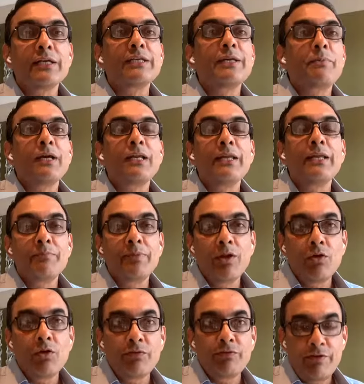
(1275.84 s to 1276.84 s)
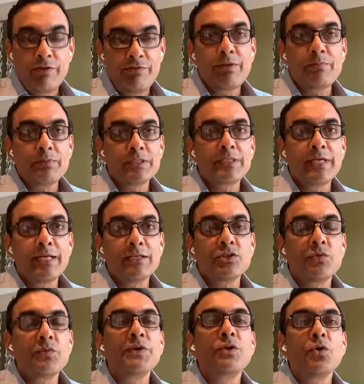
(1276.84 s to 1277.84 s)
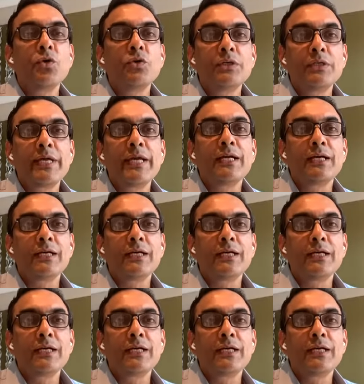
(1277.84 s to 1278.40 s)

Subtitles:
typically below 50%, so we don't take